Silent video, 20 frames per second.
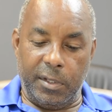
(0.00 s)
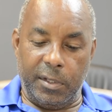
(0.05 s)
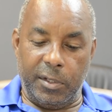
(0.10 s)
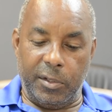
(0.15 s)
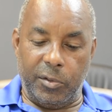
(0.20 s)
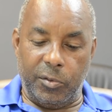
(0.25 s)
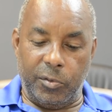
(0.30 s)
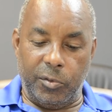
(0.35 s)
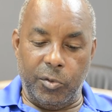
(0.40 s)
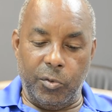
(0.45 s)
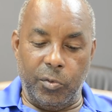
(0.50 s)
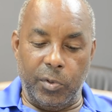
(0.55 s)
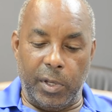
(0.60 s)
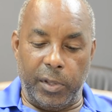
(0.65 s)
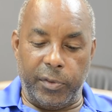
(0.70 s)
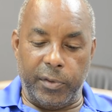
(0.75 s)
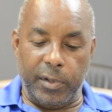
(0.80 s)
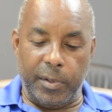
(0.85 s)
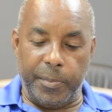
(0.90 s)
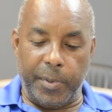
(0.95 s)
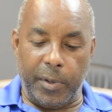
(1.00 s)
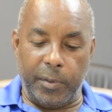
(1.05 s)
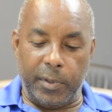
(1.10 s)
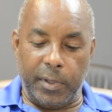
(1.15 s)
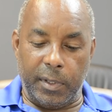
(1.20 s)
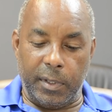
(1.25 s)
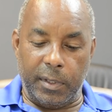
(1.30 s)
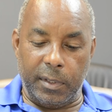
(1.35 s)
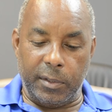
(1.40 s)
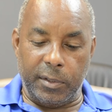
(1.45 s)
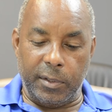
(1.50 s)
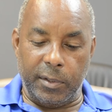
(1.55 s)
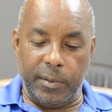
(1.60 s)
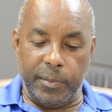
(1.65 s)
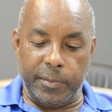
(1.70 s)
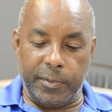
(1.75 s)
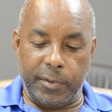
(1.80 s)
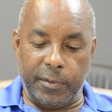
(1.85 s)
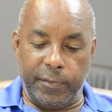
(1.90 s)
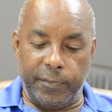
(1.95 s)
you know, knew nothing about it in
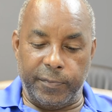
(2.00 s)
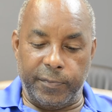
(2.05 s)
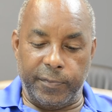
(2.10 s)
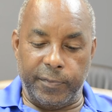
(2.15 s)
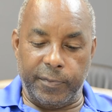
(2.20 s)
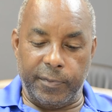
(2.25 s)
terms of